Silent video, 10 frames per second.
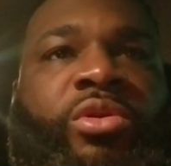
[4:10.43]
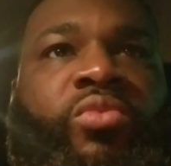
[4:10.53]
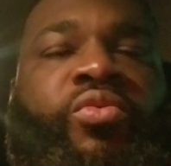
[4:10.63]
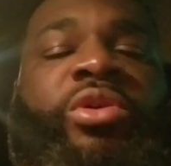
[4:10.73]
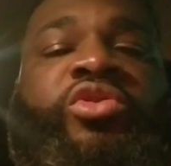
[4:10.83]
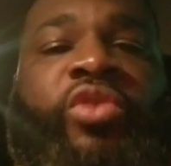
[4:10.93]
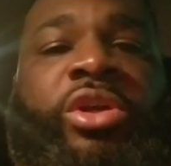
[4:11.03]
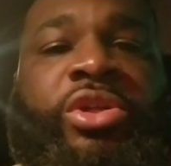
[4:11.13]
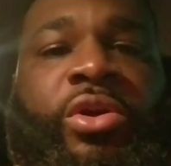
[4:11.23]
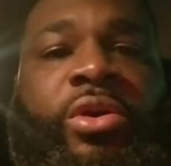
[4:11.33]
real
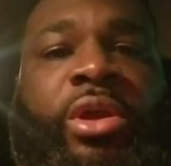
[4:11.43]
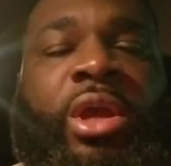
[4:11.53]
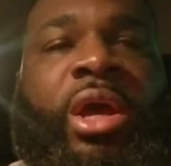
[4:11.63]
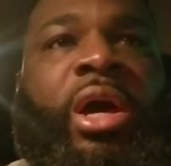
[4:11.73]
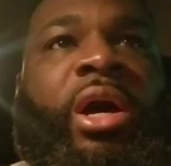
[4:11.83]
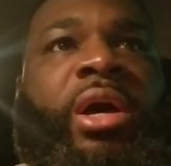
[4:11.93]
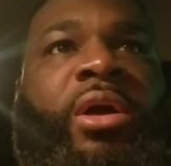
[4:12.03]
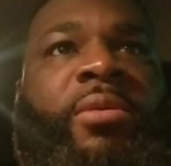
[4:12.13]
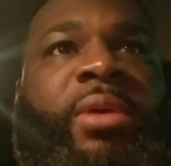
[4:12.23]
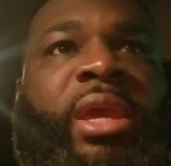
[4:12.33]
structure,
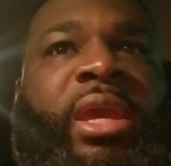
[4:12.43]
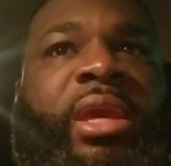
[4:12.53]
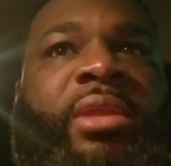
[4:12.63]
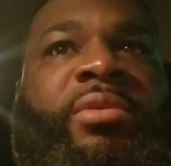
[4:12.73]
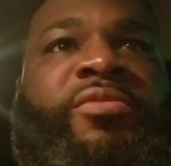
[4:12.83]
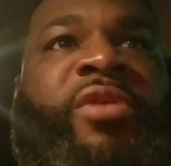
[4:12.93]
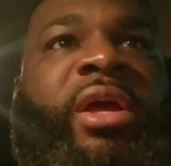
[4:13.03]
and